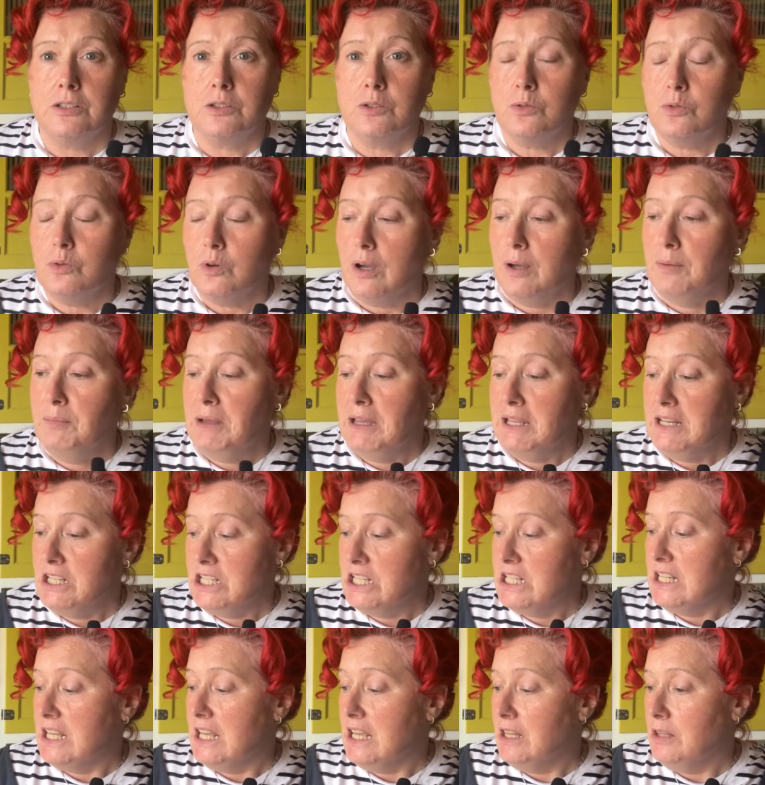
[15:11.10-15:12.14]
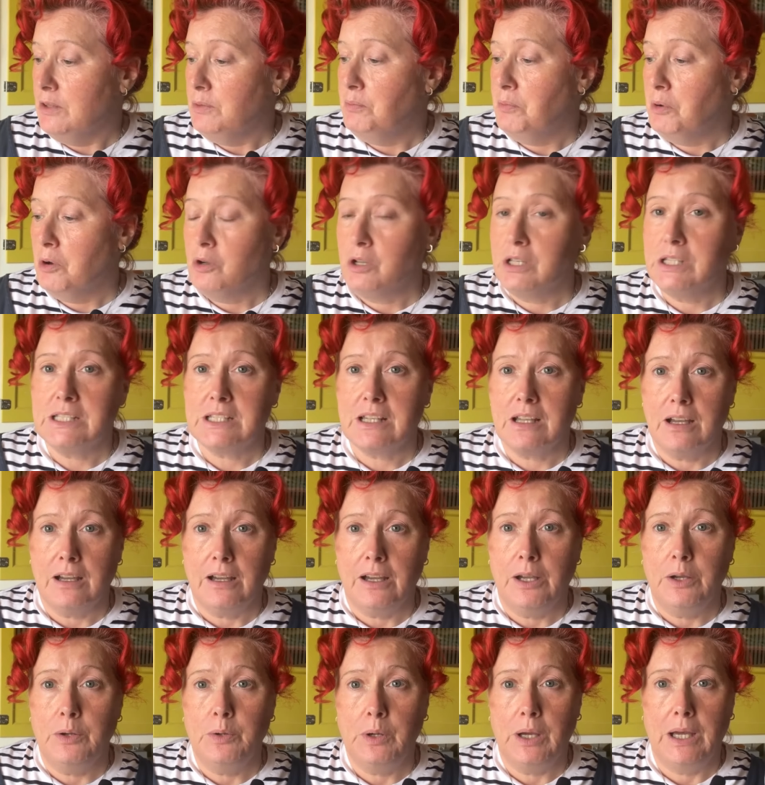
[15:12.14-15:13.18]
So I managed to get the pockets
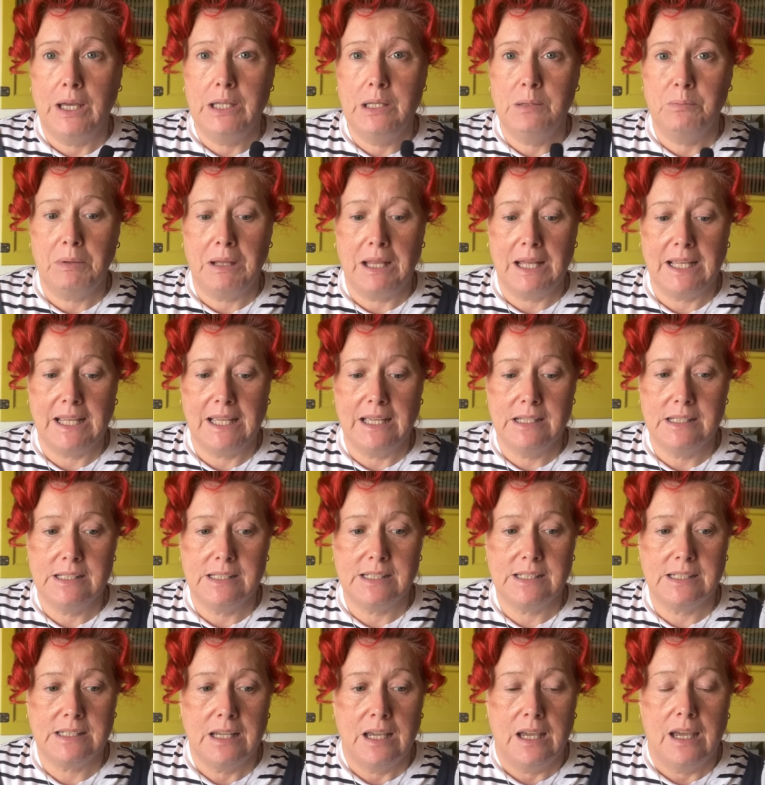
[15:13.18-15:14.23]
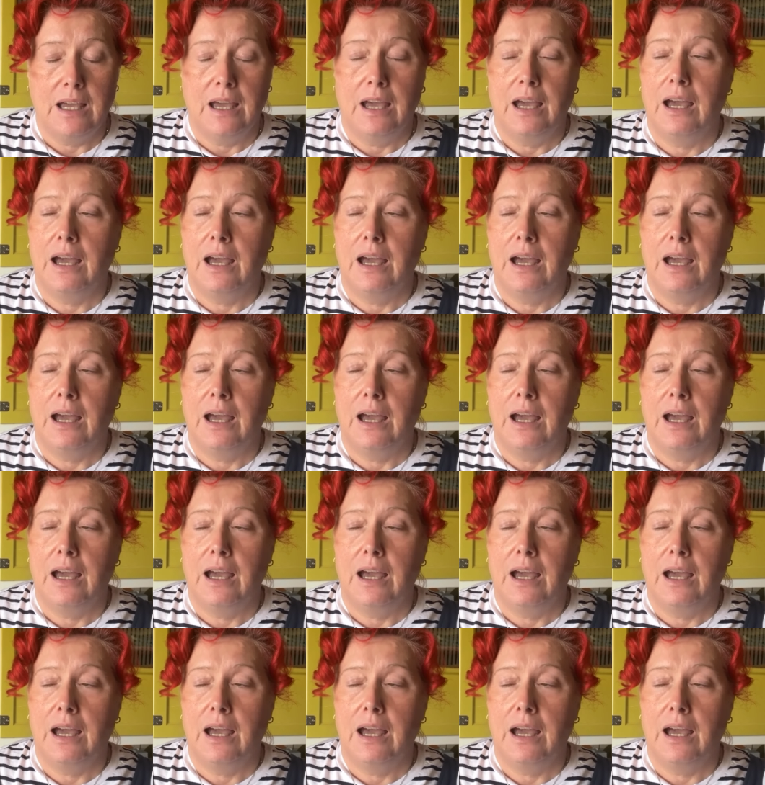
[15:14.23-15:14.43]
cut out and the plackets,